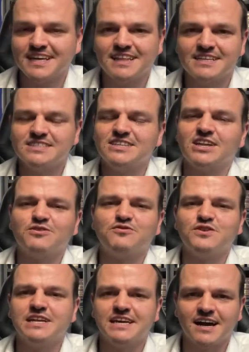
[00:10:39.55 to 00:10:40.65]
That's not the
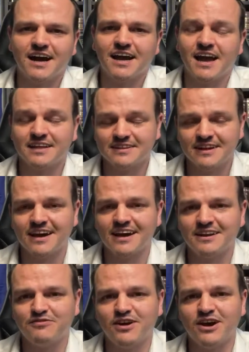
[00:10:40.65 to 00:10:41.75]
feeling I had, and I had a
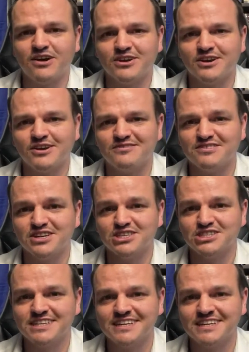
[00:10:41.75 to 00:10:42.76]
5-year conversion.